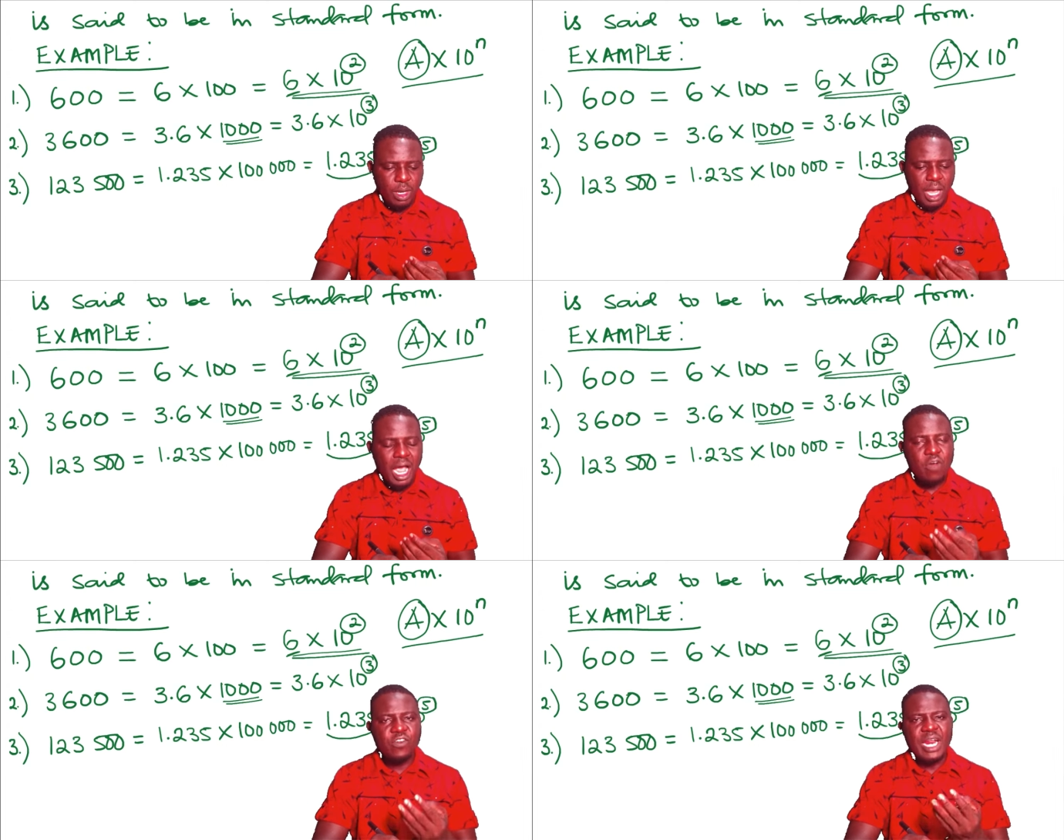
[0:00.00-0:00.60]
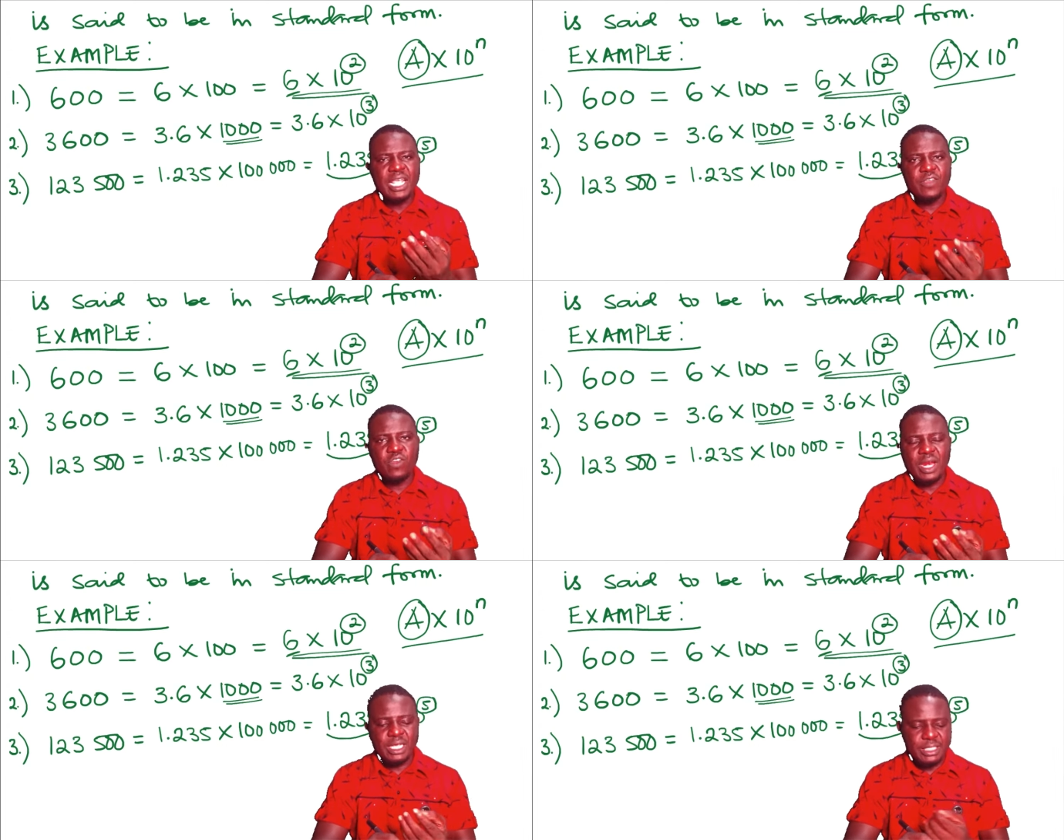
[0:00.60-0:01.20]
I'll further give
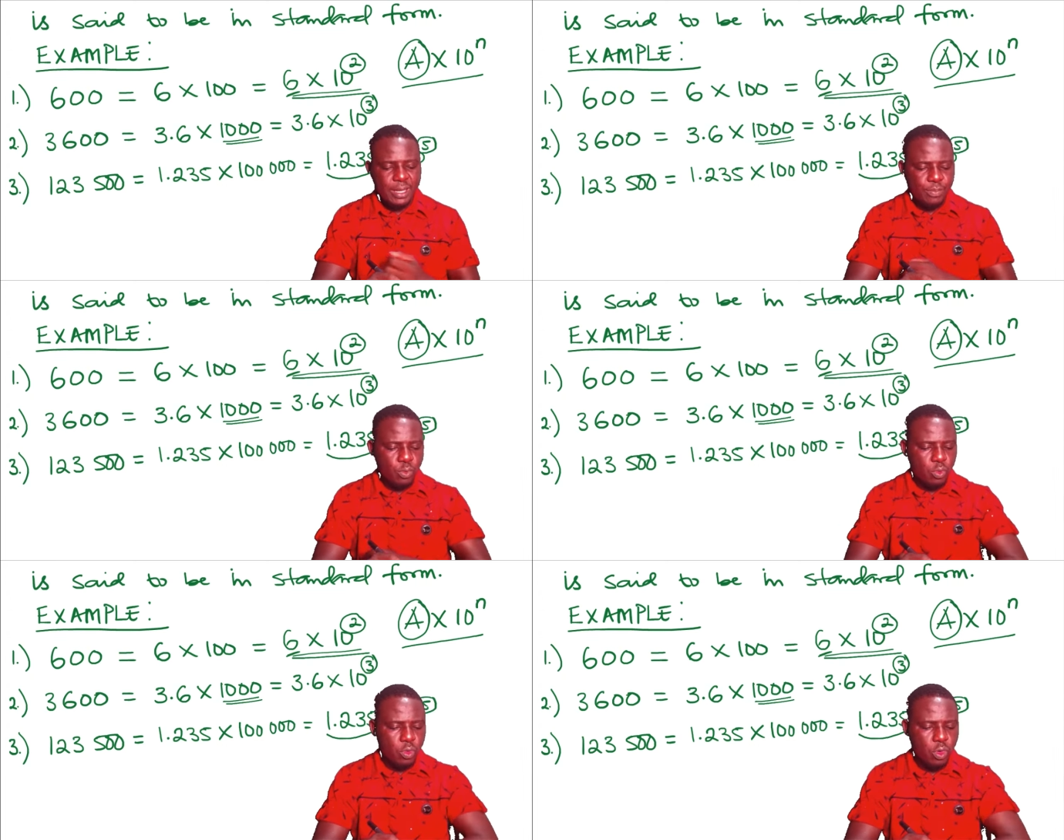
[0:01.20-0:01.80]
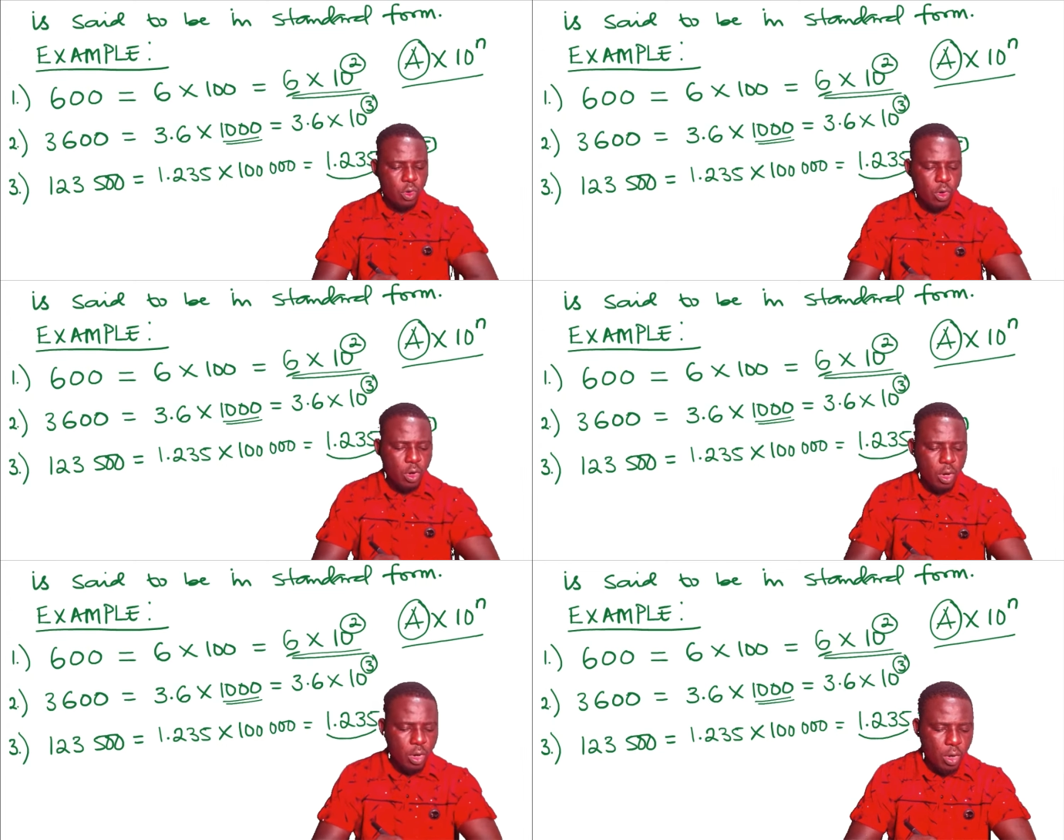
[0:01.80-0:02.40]
you an example
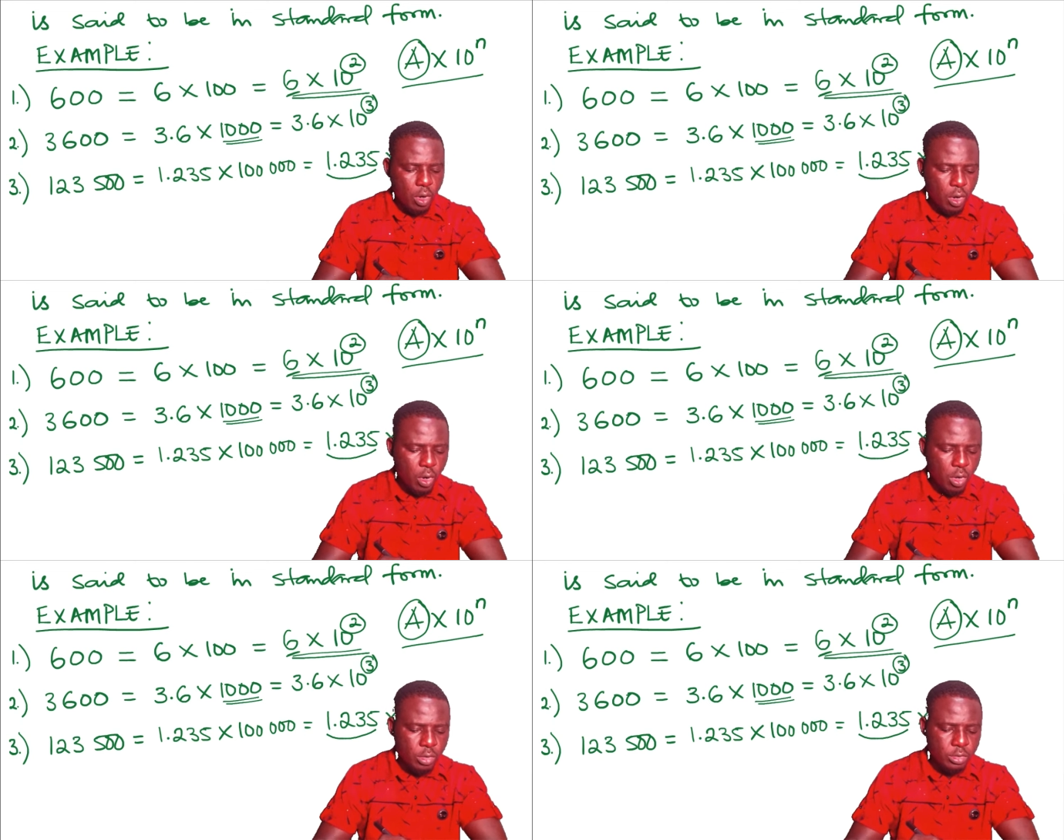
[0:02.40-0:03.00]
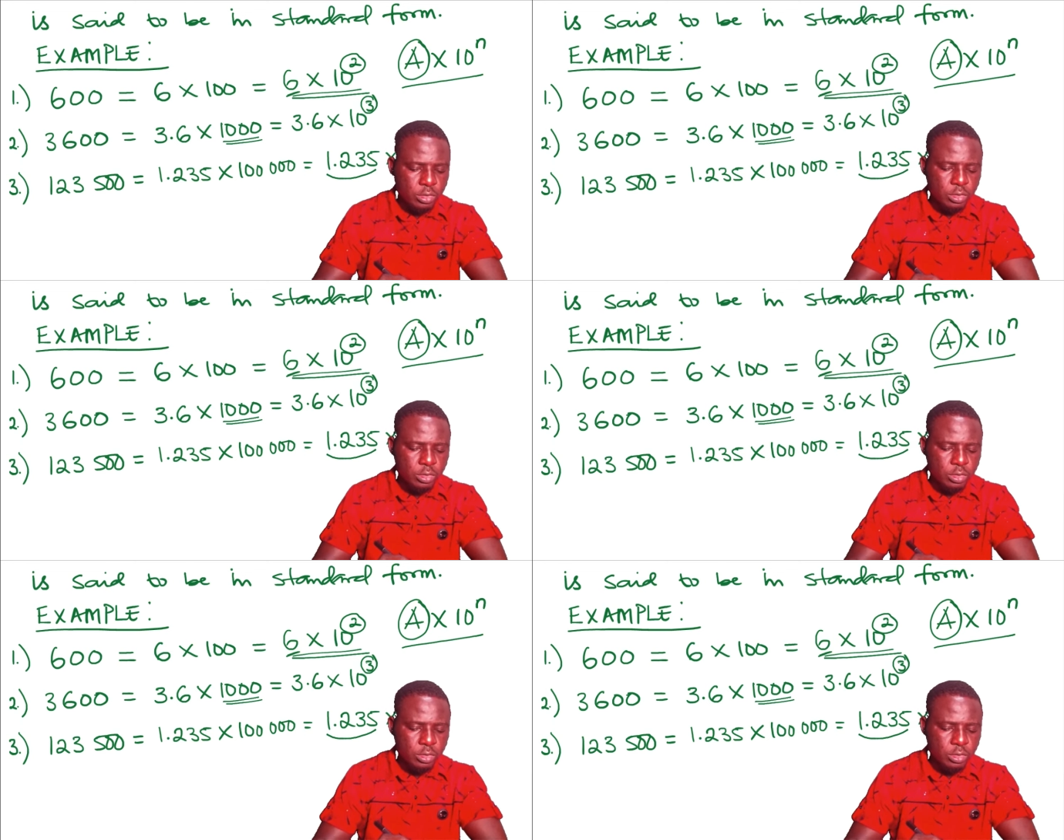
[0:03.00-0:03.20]
on